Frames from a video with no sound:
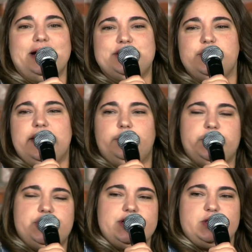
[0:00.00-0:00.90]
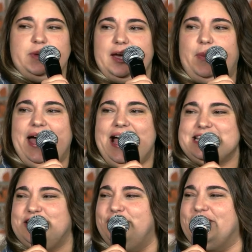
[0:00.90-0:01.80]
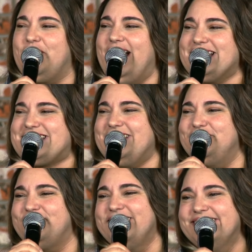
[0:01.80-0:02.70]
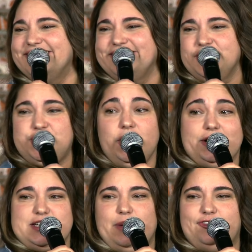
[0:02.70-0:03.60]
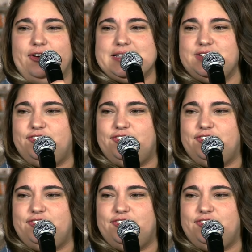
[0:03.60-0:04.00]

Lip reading: to do that, but just be a passive-aggressive jerk to my friends and